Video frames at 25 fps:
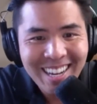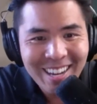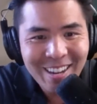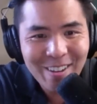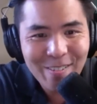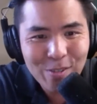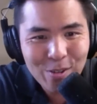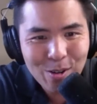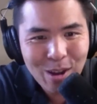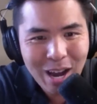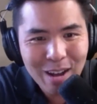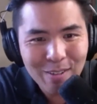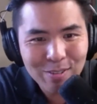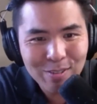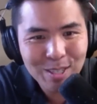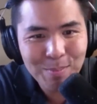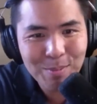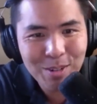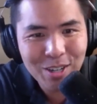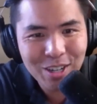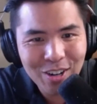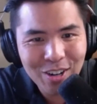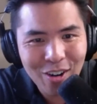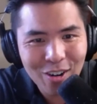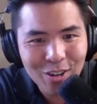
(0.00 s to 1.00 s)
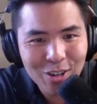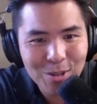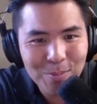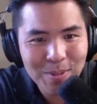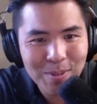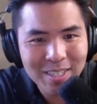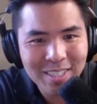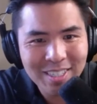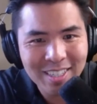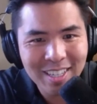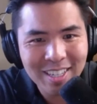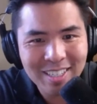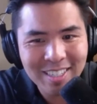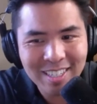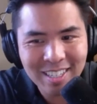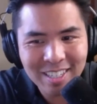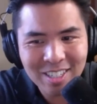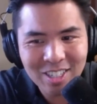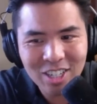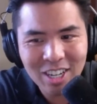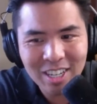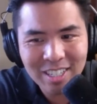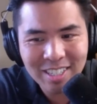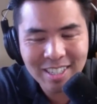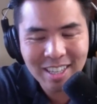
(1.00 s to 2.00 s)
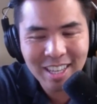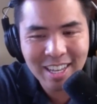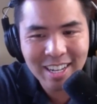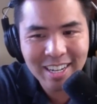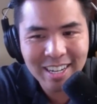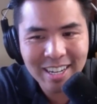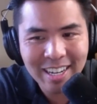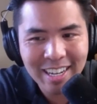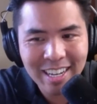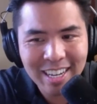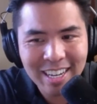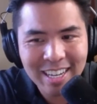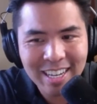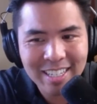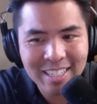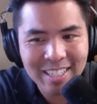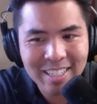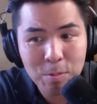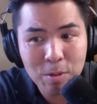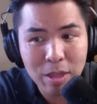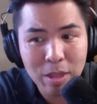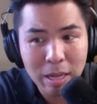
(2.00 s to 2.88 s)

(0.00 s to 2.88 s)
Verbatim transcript: If you have some arguments that suggest that it is,